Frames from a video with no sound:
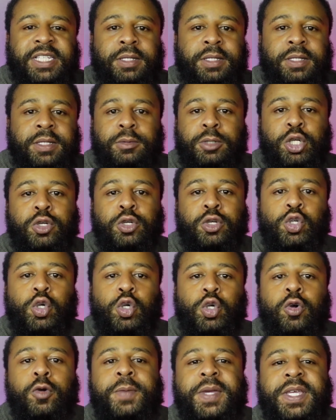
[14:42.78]

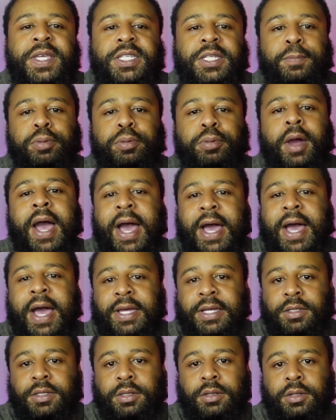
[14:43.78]
you'll be
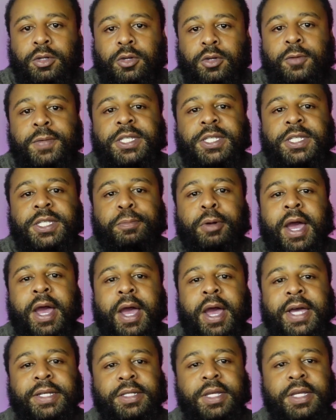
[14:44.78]
surprised. You'll be
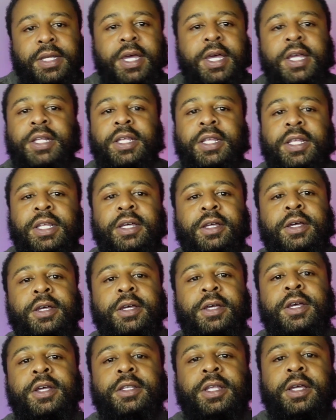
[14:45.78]
surprised the
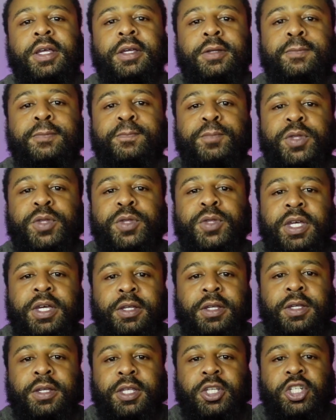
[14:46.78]

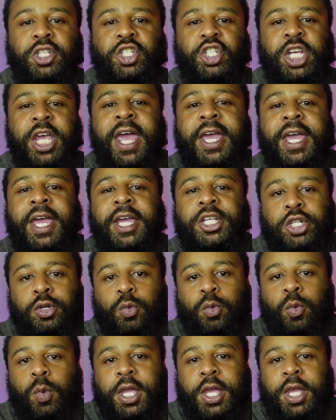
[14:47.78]
change in the
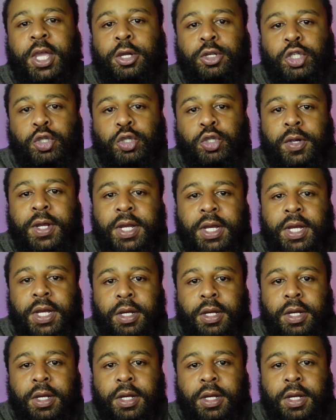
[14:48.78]
way you're treated.